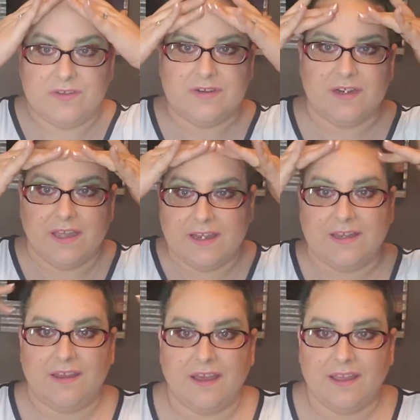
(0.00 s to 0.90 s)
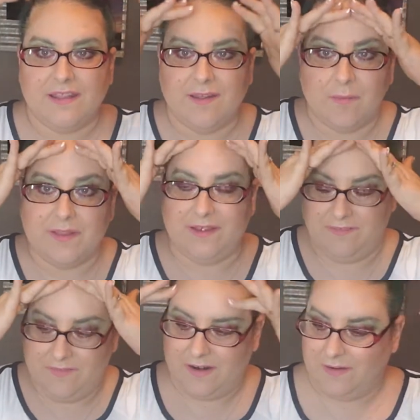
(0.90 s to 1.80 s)
And I did not get that
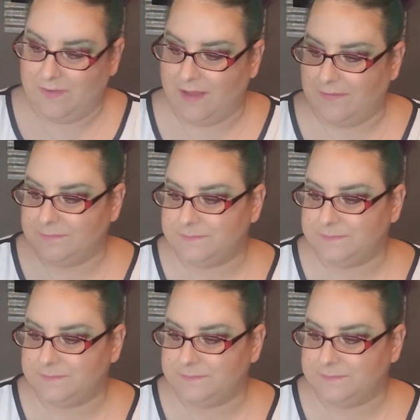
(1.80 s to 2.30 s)
blended very well.